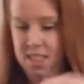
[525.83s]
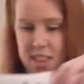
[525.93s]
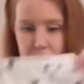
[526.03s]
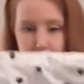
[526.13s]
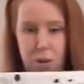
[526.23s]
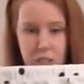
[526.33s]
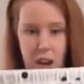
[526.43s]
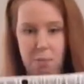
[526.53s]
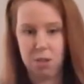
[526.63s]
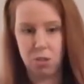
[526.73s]
these
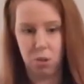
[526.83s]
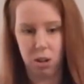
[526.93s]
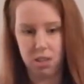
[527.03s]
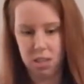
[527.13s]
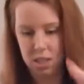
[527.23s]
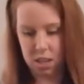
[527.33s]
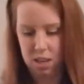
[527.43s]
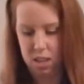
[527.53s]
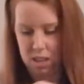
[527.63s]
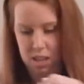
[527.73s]
pajama shorts
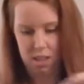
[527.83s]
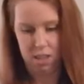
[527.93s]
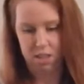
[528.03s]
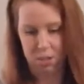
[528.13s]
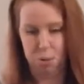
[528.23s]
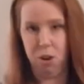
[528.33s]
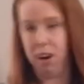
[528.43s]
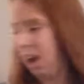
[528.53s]
they're just polka